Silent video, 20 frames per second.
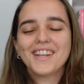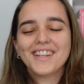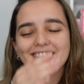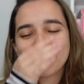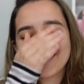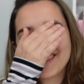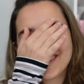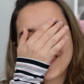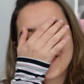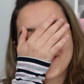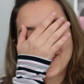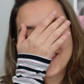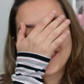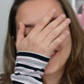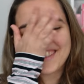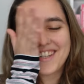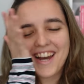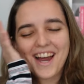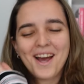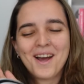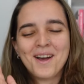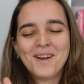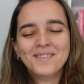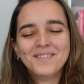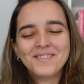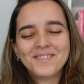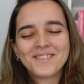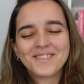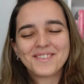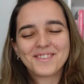it's just,
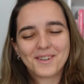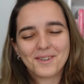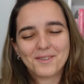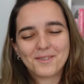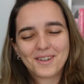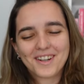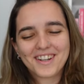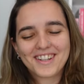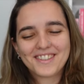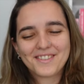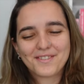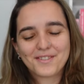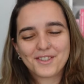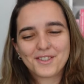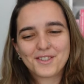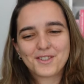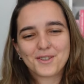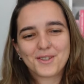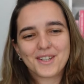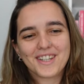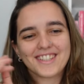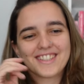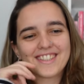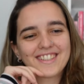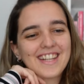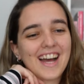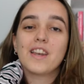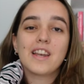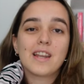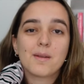I'm so worried for
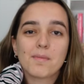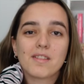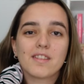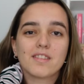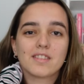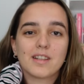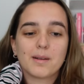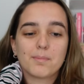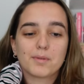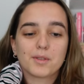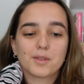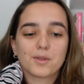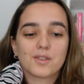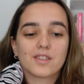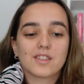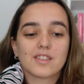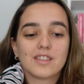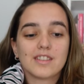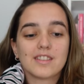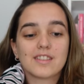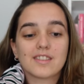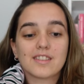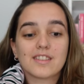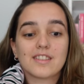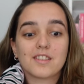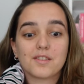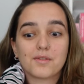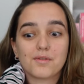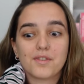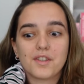Joyce. The name of this episode is
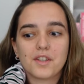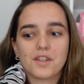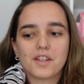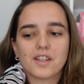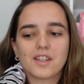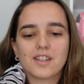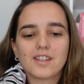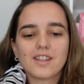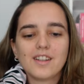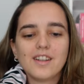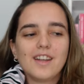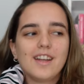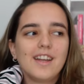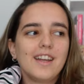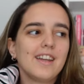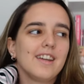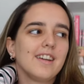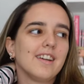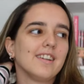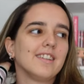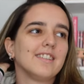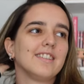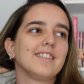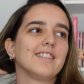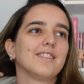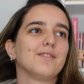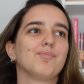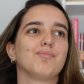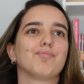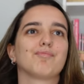Listening to Fear.
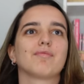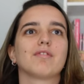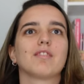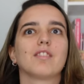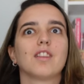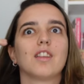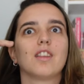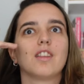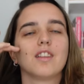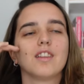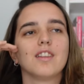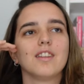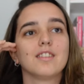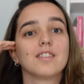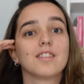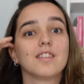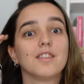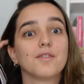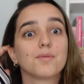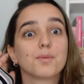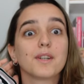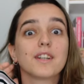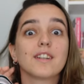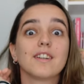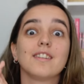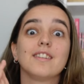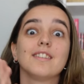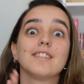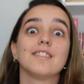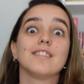And listen, if we're
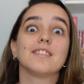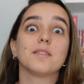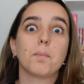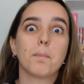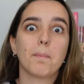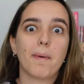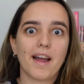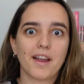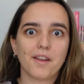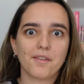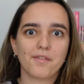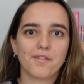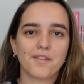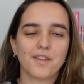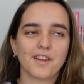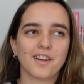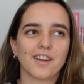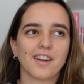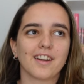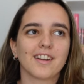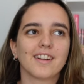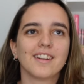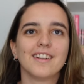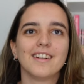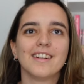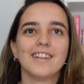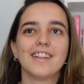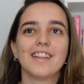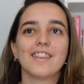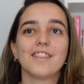going to listen to my fear,
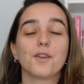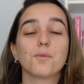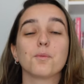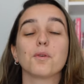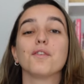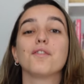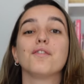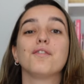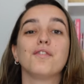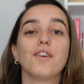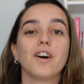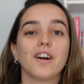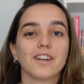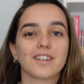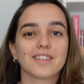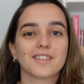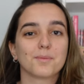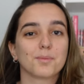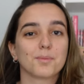then we're fucked.